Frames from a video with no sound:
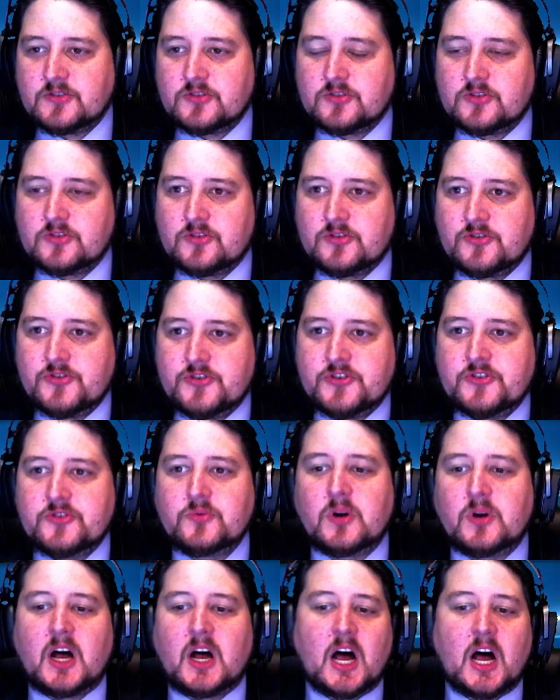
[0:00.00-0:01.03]

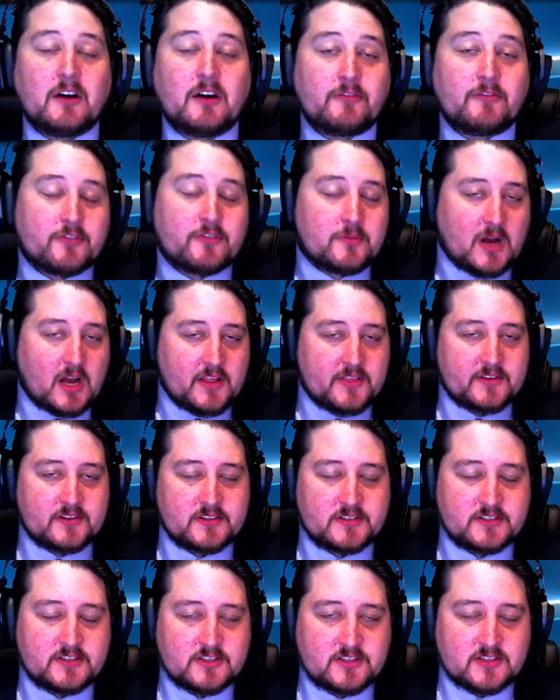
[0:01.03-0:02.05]
knew of from
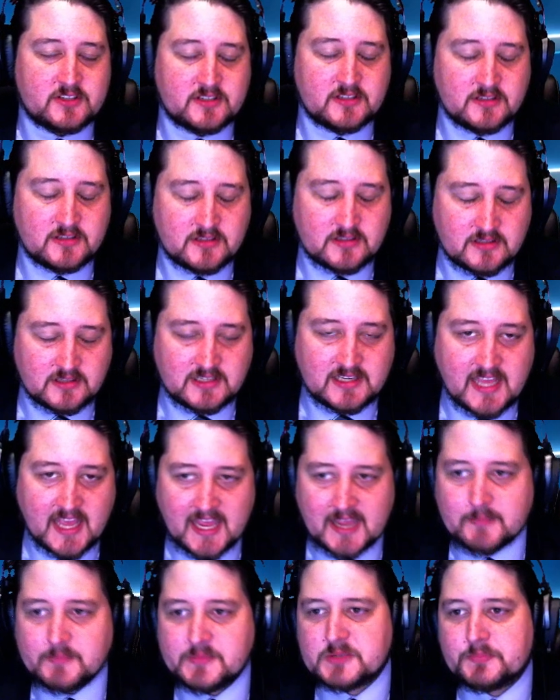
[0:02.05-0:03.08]
other
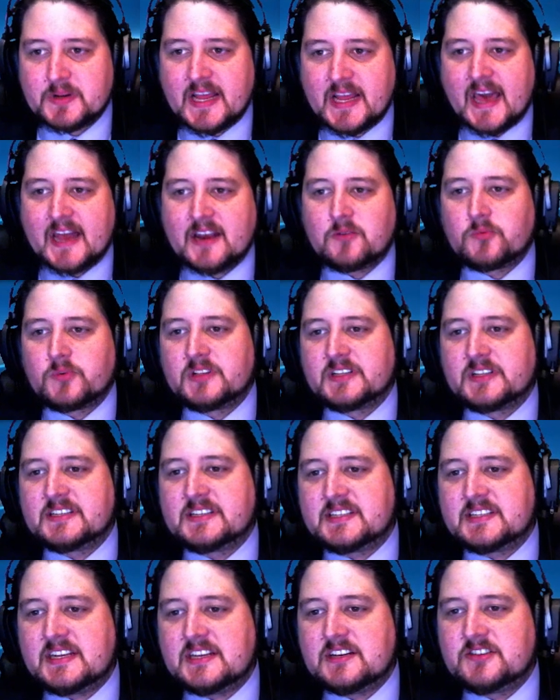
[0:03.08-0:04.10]
games but hadn't really
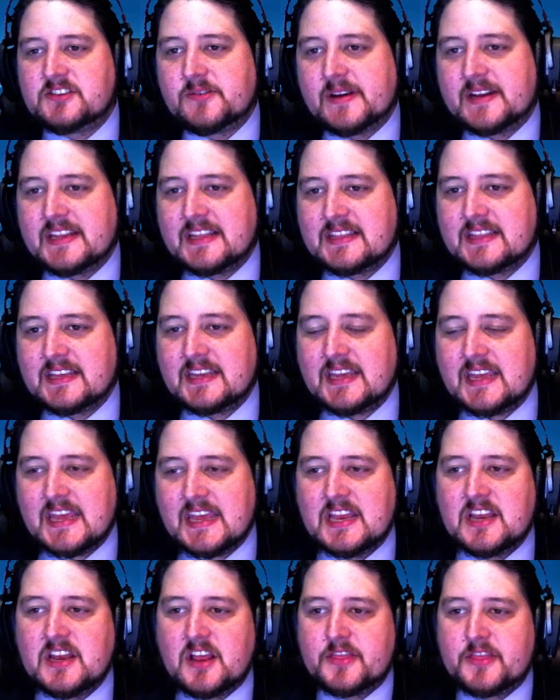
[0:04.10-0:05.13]
seen do anything
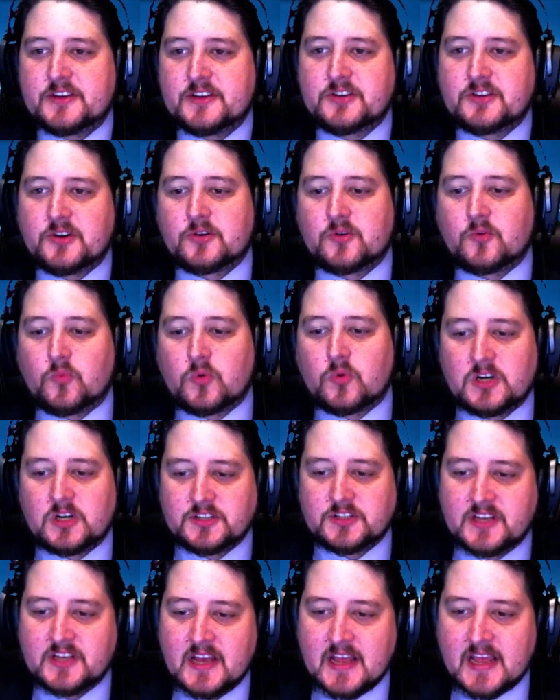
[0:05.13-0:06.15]
in the Dota
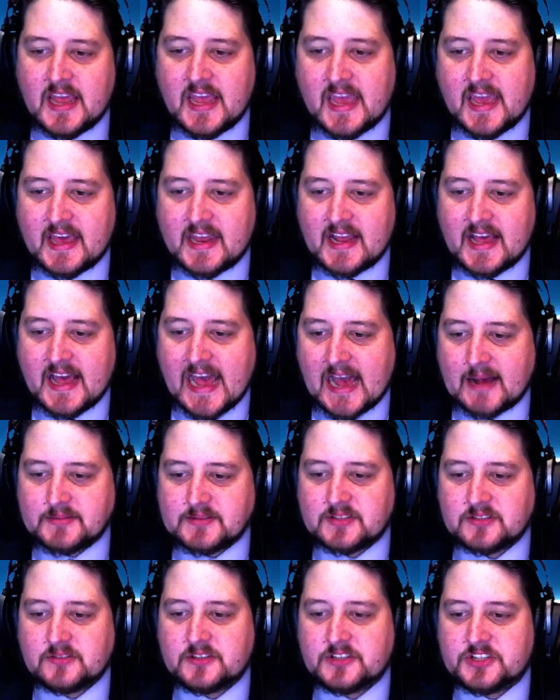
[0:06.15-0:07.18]
world, and uh,
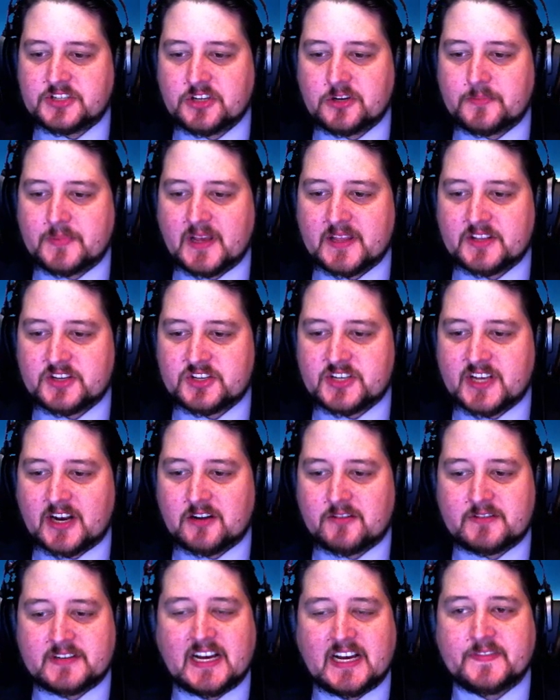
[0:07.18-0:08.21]
absolutely showed beyond the shadow
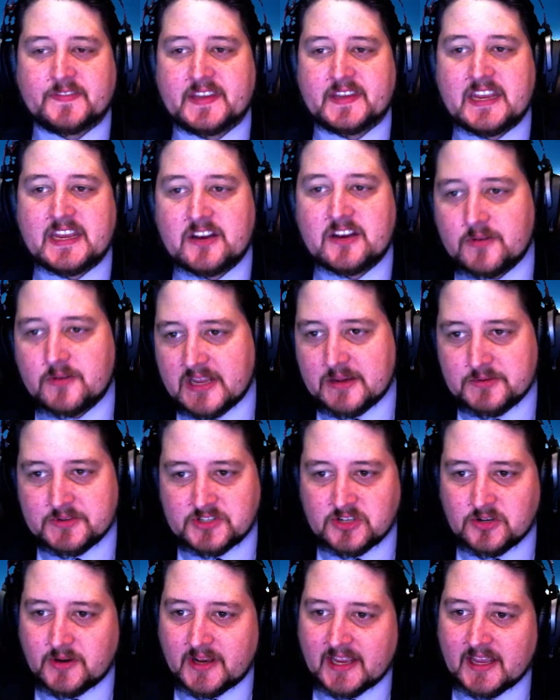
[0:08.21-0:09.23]
of a doubt that he knew what he was
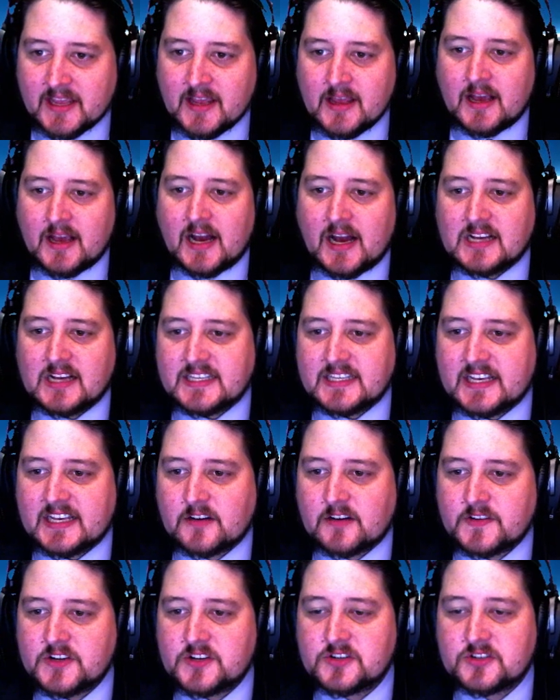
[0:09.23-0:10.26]
doing. Uh, the
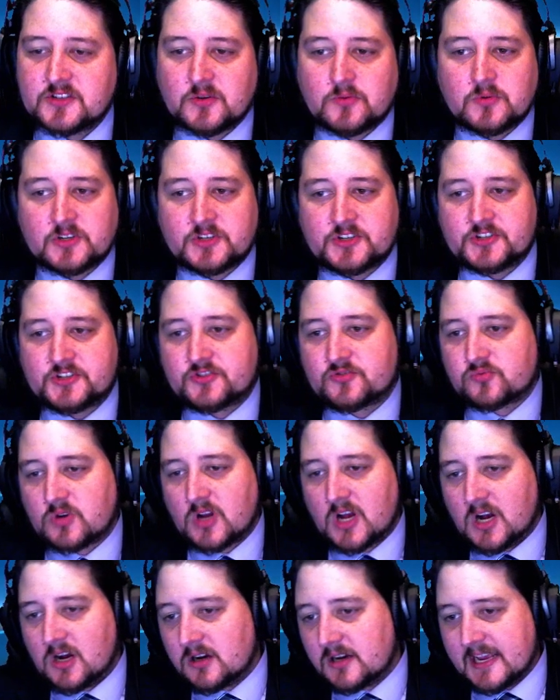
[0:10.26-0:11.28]
interviews were
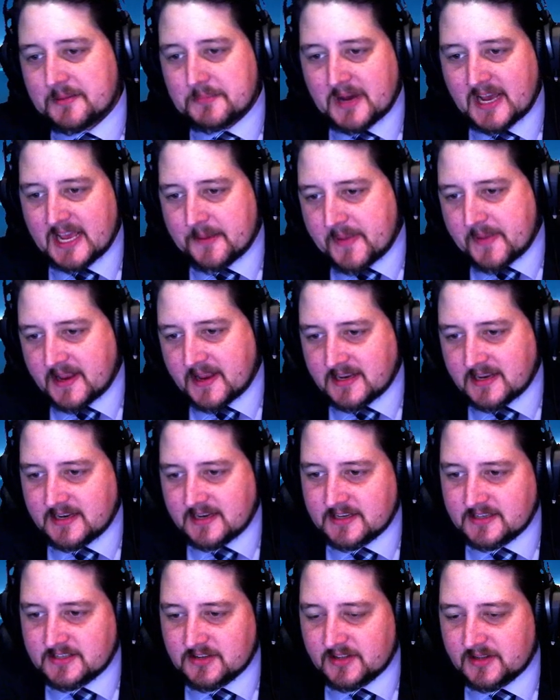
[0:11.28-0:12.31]
strong, in my
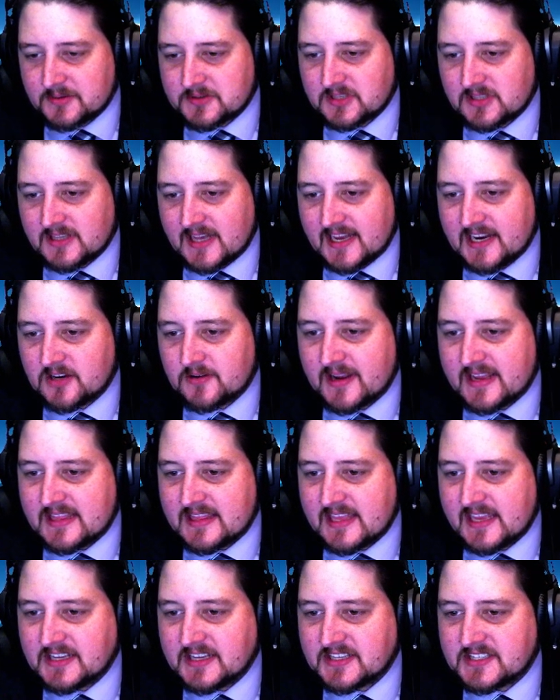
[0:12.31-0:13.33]
opinion, so there was a lot of great
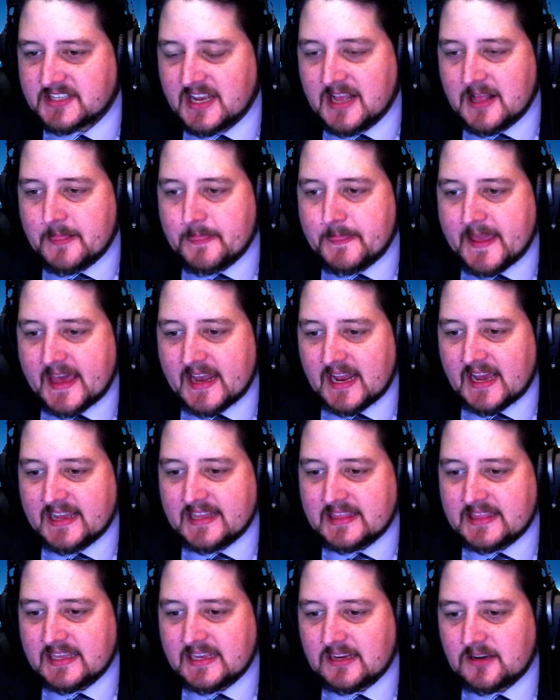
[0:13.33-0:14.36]
things that I
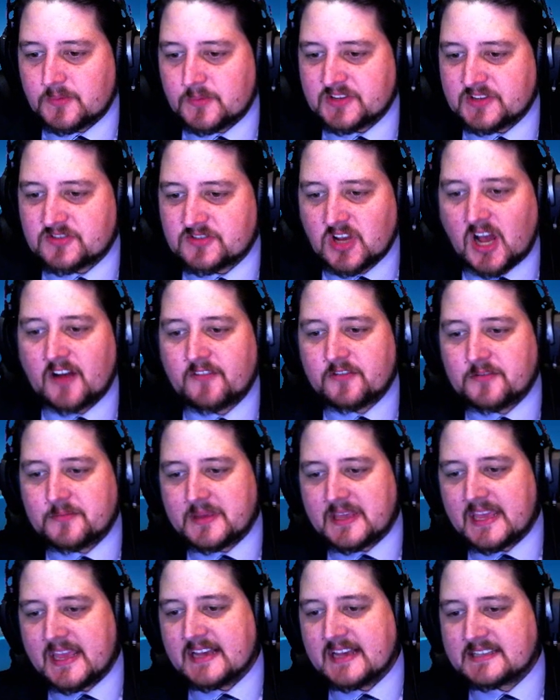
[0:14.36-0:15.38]
think we saw from
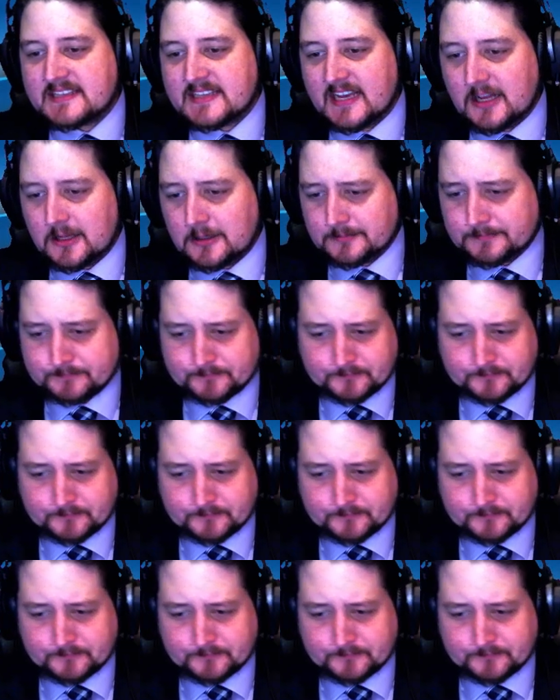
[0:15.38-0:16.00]
ESL